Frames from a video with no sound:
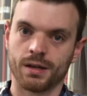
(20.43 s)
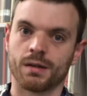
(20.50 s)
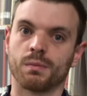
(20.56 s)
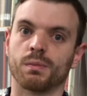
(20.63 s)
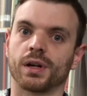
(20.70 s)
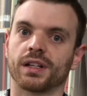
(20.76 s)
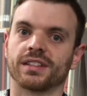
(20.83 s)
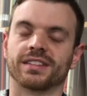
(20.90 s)

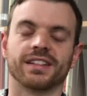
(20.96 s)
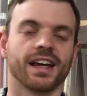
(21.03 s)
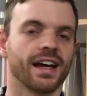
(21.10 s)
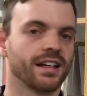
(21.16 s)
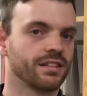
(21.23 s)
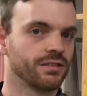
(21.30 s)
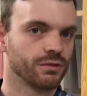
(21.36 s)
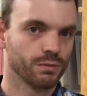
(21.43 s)
but his
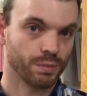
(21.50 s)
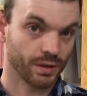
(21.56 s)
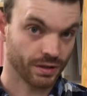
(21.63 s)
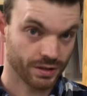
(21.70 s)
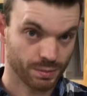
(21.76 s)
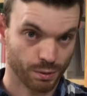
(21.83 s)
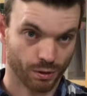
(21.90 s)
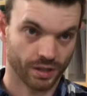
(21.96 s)
dad's super into
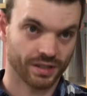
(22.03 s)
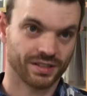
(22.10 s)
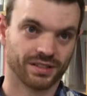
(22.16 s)
sports.